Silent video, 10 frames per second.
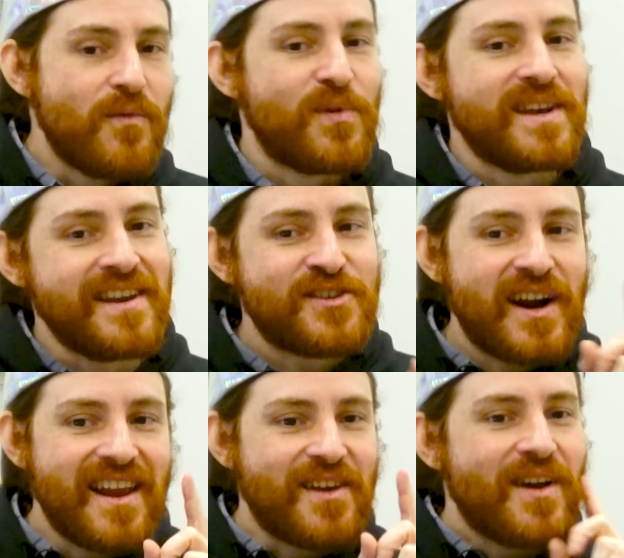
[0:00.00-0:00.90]
We did
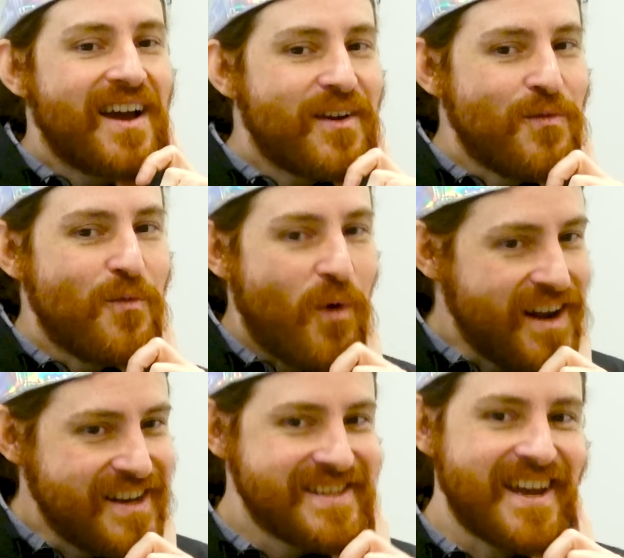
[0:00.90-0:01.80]
try like
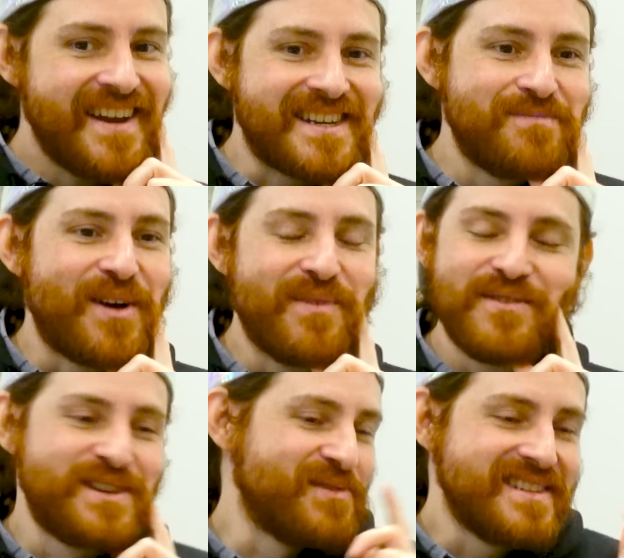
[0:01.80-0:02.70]
one psi
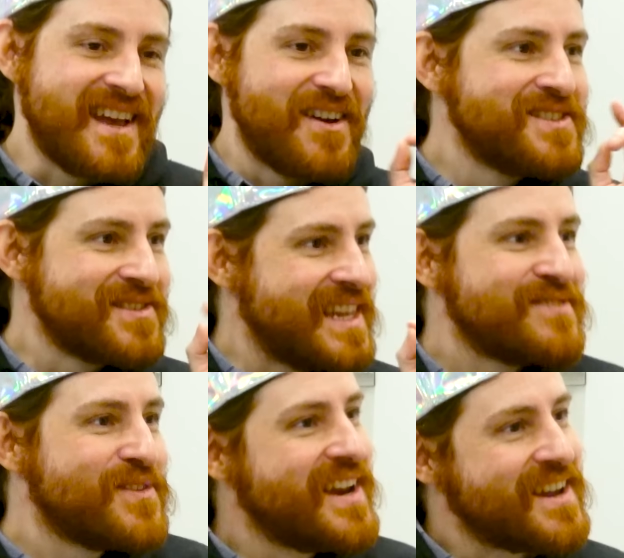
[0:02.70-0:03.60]
experiment, which was, yeah,
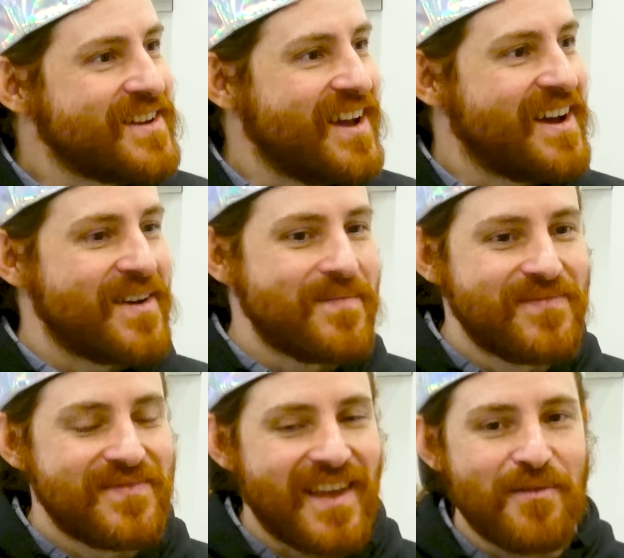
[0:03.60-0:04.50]
unsuccessful. Like
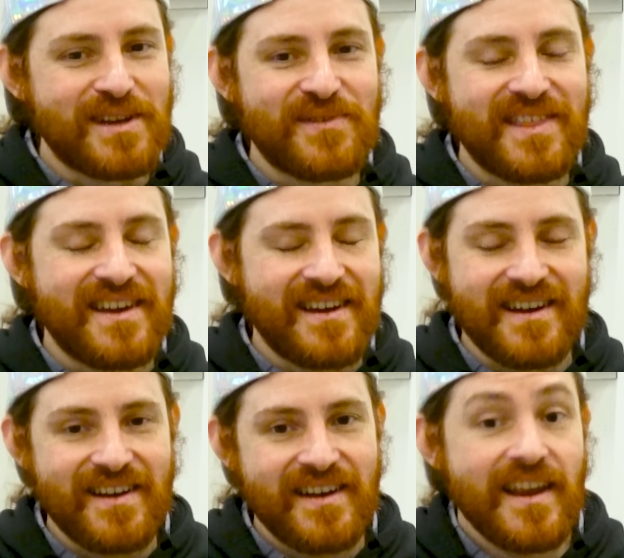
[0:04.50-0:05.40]
I was with
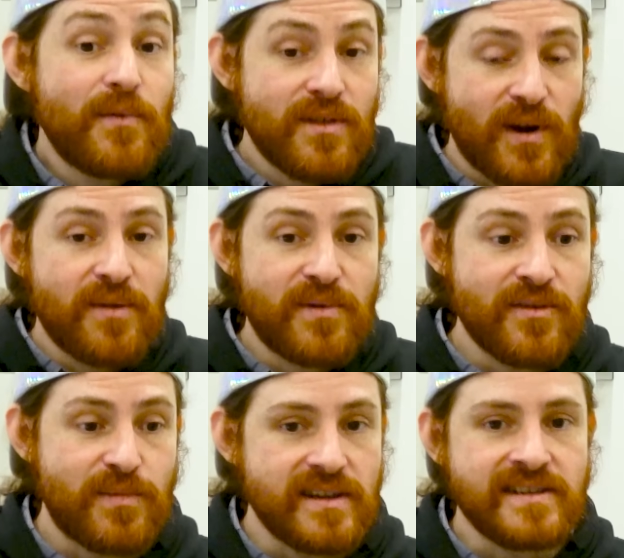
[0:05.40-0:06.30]
with one of
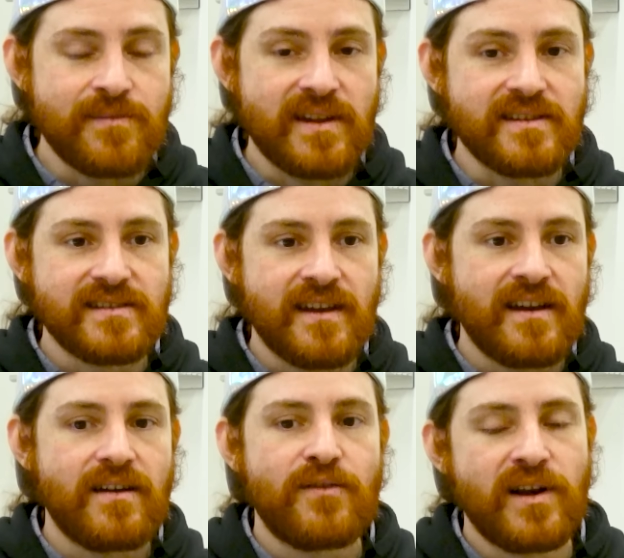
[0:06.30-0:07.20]
the participants,
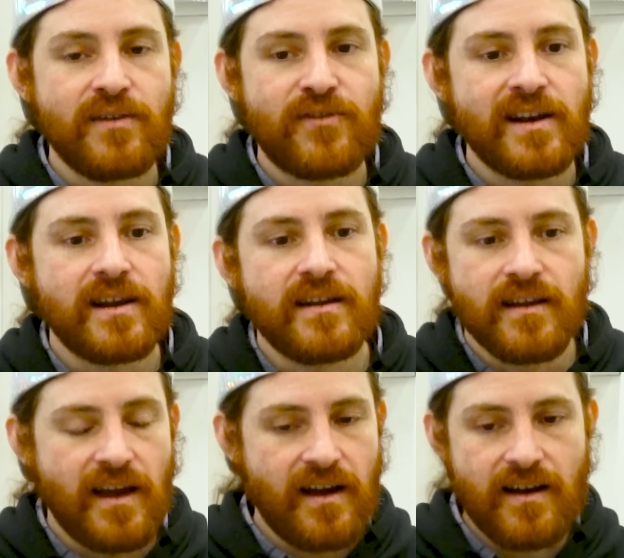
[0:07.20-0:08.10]
really friendly,
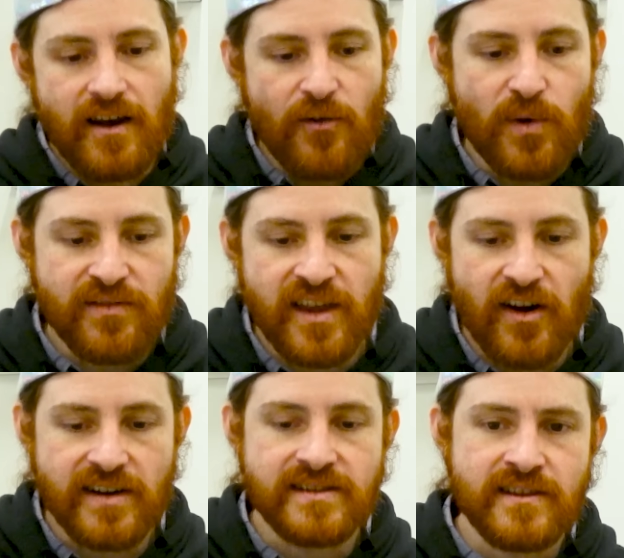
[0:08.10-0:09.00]
one of the
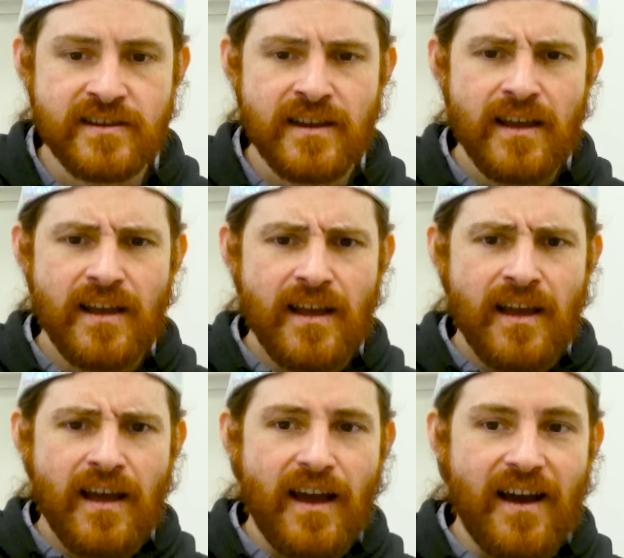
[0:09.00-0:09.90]
artists,
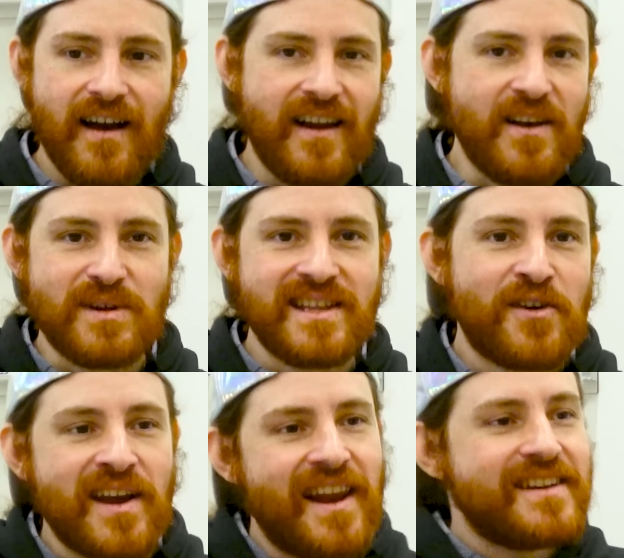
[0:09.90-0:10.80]
and it was
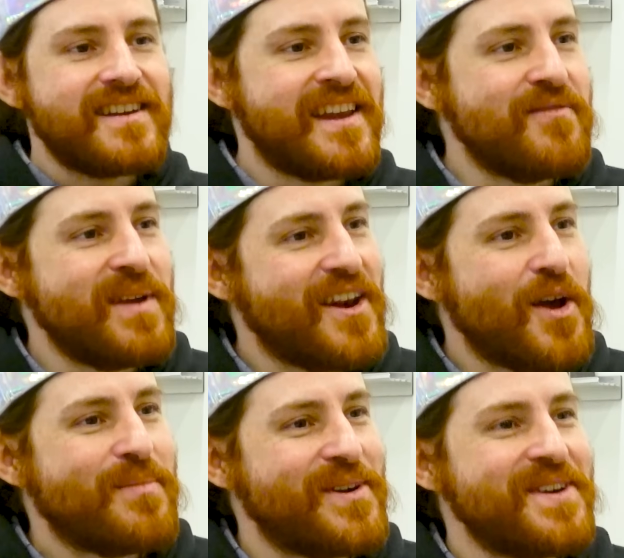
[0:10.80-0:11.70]
like, okay, like give me a
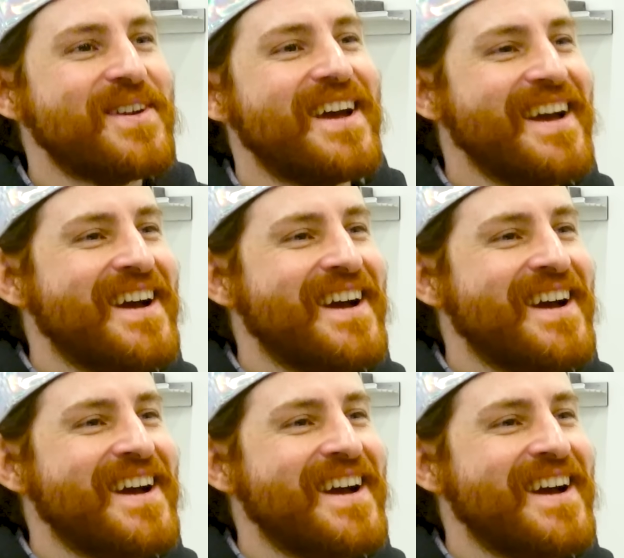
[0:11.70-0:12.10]
number